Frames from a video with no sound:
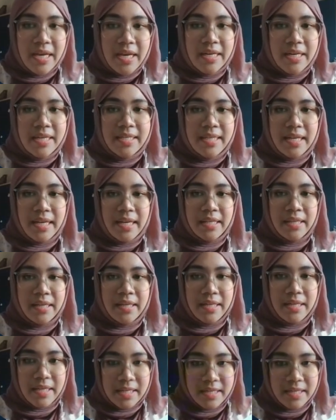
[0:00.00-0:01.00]
The
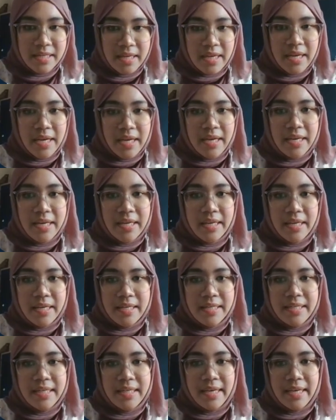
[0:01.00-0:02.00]
selected edge
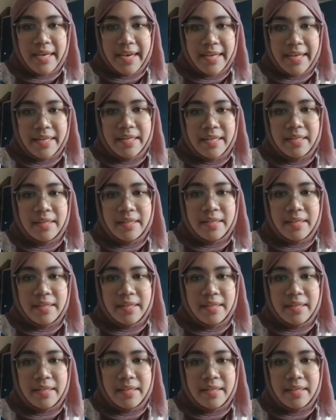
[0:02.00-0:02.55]
is added